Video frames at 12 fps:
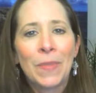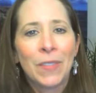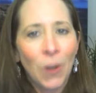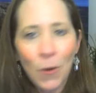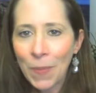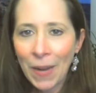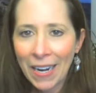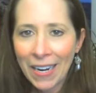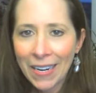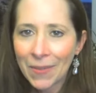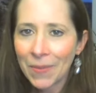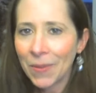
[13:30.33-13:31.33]
Don't
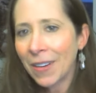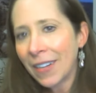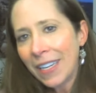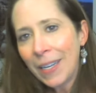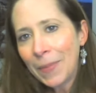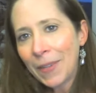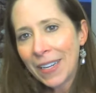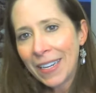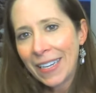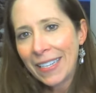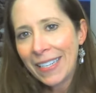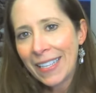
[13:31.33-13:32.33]
panic. We're going to keep looking
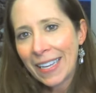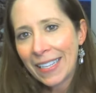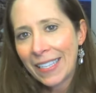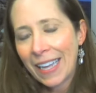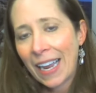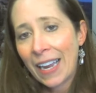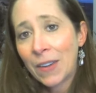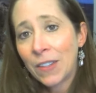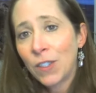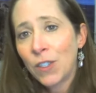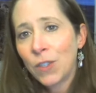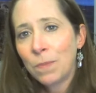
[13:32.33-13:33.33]
into this
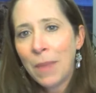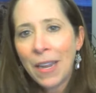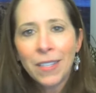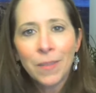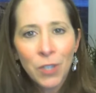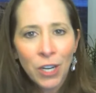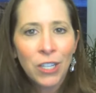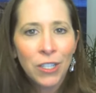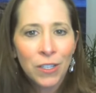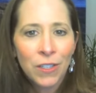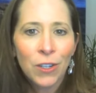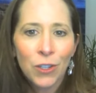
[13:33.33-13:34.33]
and make some
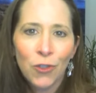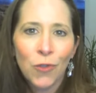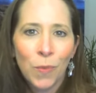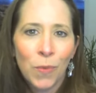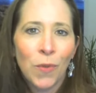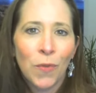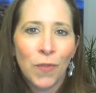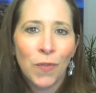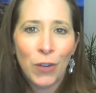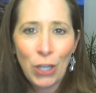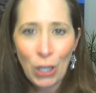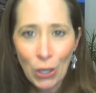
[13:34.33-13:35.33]
changes that are doable for
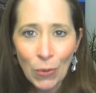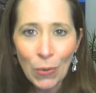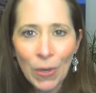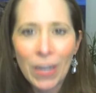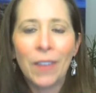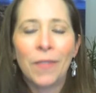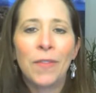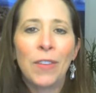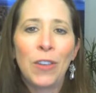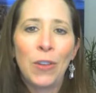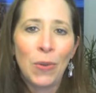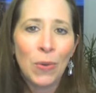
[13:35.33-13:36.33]
you. If
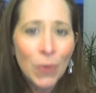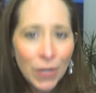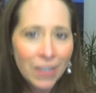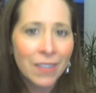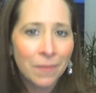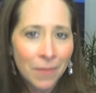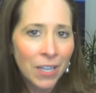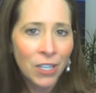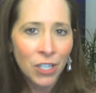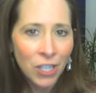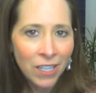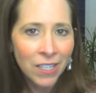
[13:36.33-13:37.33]
you can make
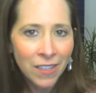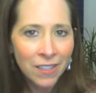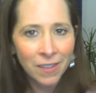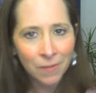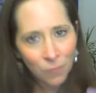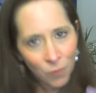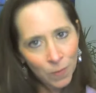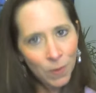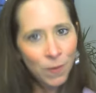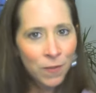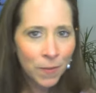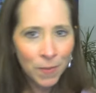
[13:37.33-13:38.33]
changes and
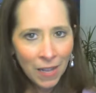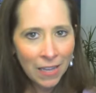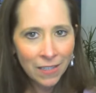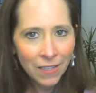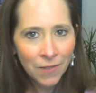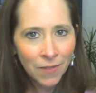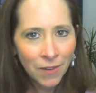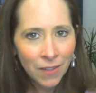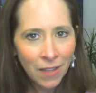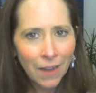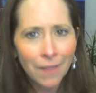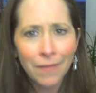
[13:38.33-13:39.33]
remove some plastics for your
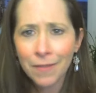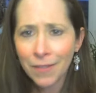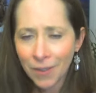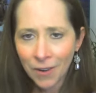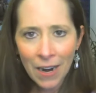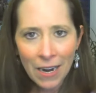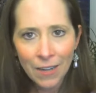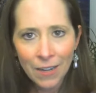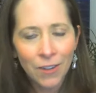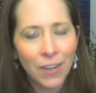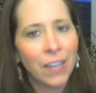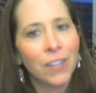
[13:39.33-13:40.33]
life, great.
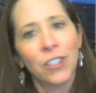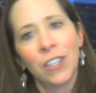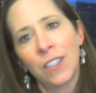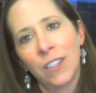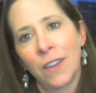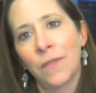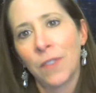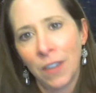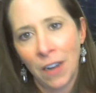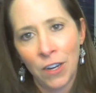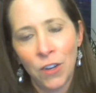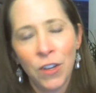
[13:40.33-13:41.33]
You can't change it every
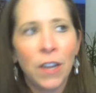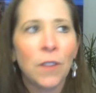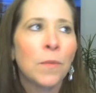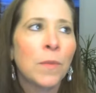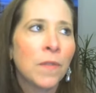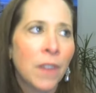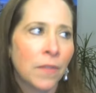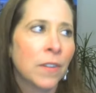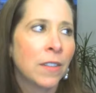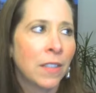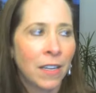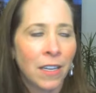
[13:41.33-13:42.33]
night. You can't remove
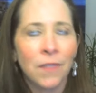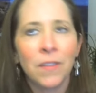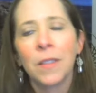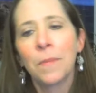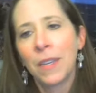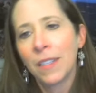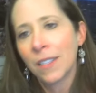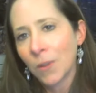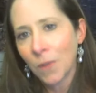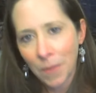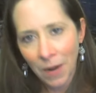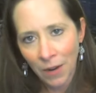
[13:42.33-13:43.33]
everything. Even the meats that
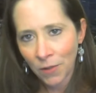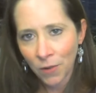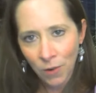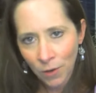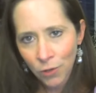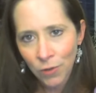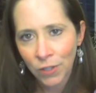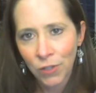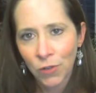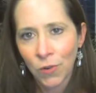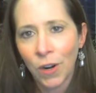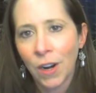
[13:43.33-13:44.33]
we buy in the grocery
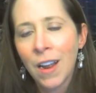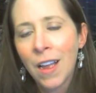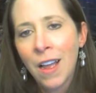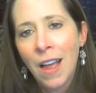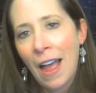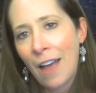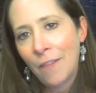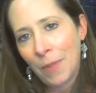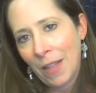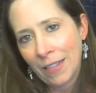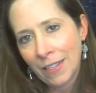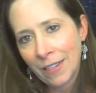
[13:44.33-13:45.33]
store have
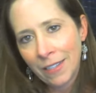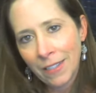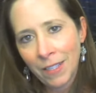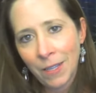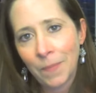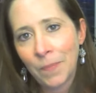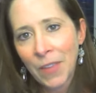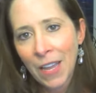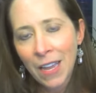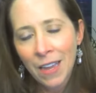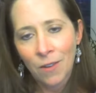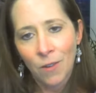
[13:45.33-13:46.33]
plastics in them,
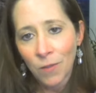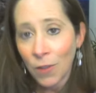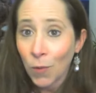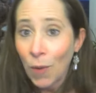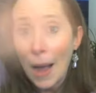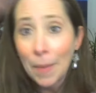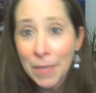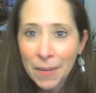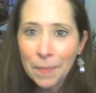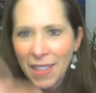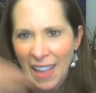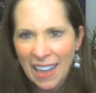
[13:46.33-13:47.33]
or they're wrapped
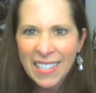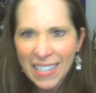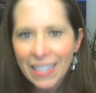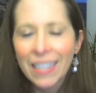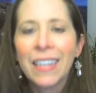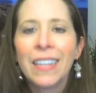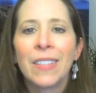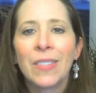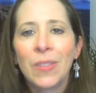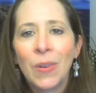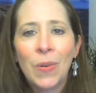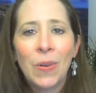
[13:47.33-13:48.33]
in plastic.
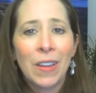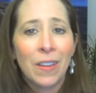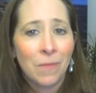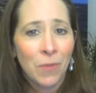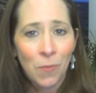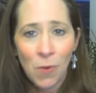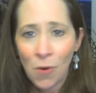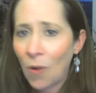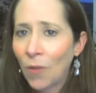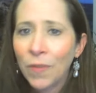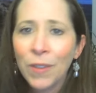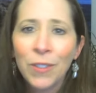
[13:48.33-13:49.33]
So the more
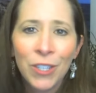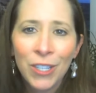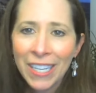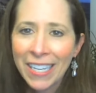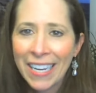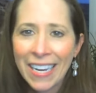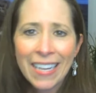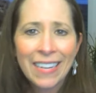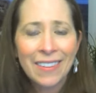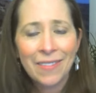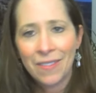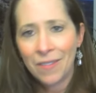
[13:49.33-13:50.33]
whole foods you can
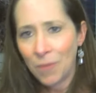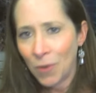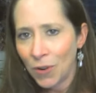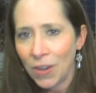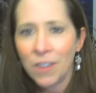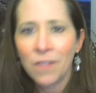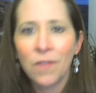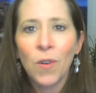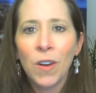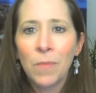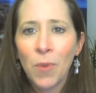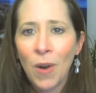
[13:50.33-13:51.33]
get, the more you can
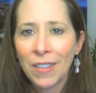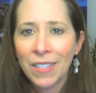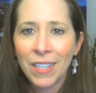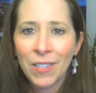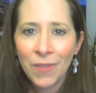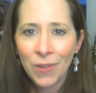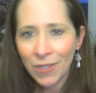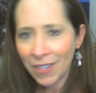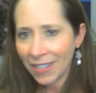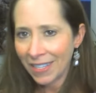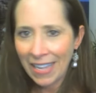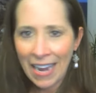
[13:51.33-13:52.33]
avoid processed foods
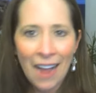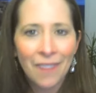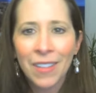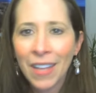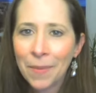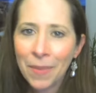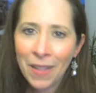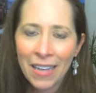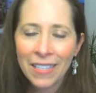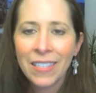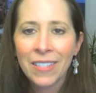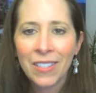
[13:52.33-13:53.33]
because they have a lot of
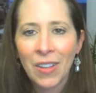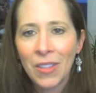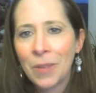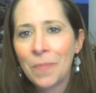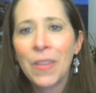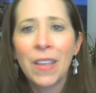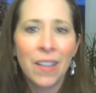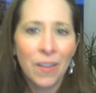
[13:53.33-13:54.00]
plastics on them.